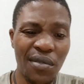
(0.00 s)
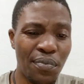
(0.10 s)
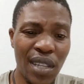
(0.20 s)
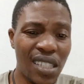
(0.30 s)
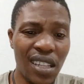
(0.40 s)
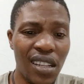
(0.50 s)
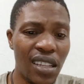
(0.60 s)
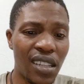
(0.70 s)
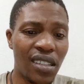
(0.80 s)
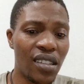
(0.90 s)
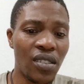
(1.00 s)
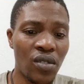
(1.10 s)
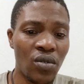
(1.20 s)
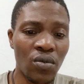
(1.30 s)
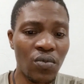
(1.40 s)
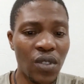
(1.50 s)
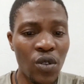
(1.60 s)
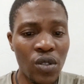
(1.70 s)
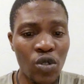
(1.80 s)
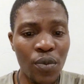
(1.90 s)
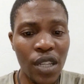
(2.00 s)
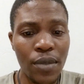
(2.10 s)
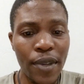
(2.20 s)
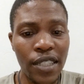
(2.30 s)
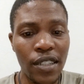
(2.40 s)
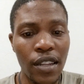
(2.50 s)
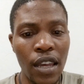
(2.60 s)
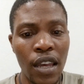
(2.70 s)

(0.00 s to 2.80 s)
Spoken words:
Basically, that was to be expected.